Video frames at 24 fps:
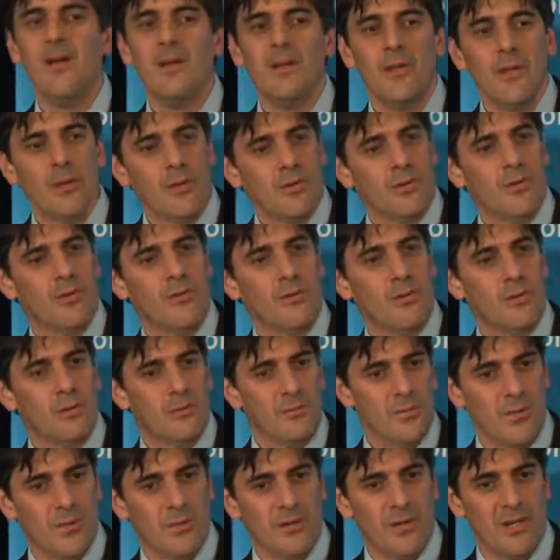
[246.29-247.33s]
you got to talk to
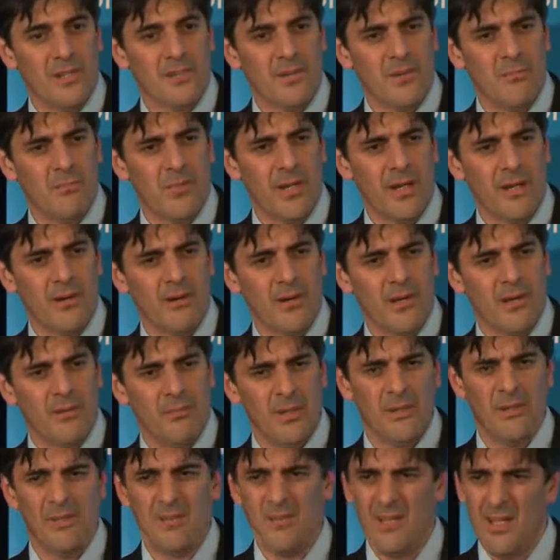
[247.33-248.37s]
bureaucrats on background
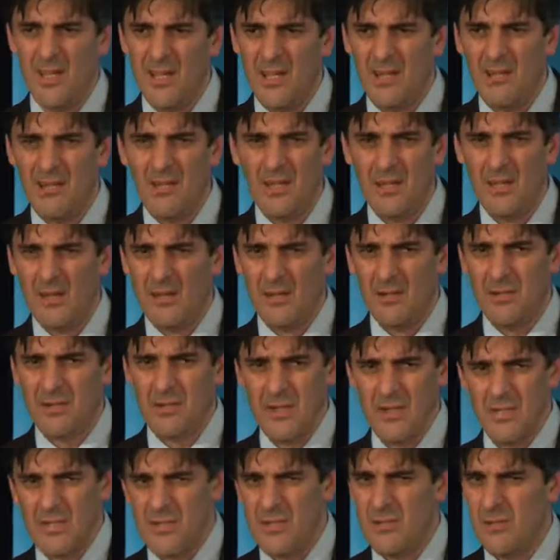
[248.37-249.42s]
because they could
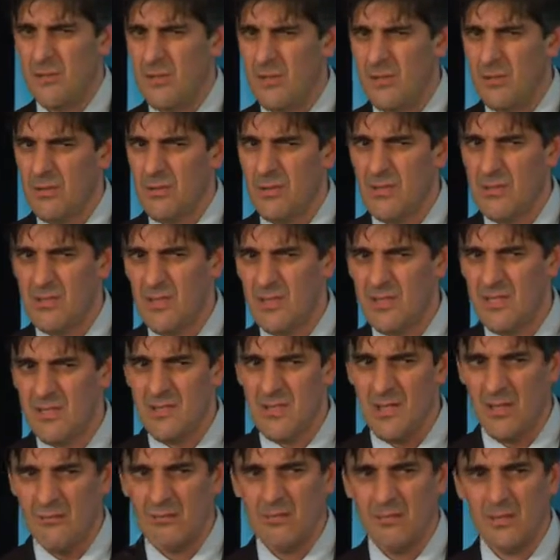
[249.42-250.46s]
trust you and you could trust
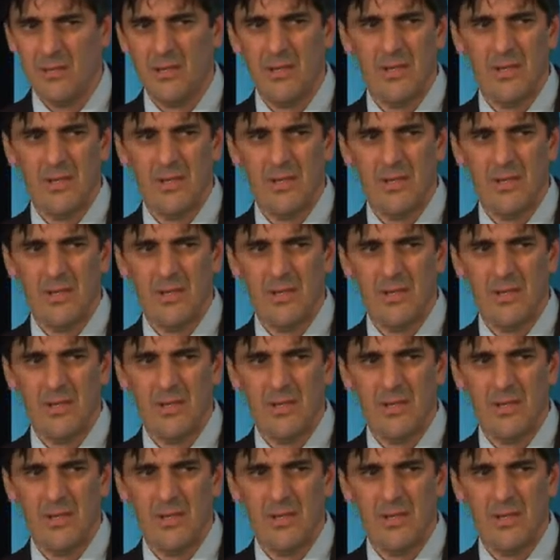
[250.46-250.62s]
them.